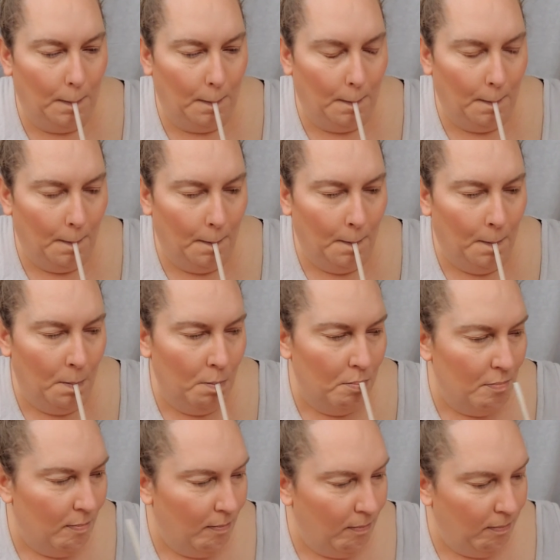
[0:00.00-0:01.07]

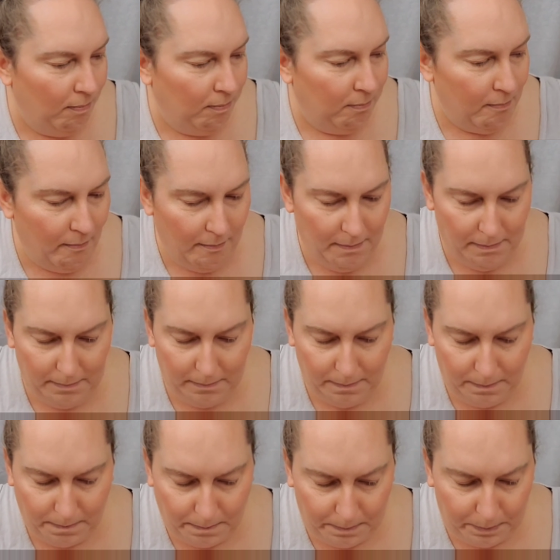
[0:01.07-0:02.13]

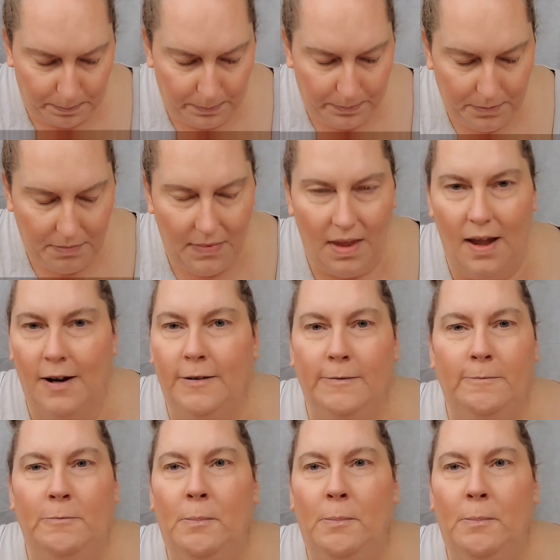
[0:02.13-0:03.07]
Nothing is said.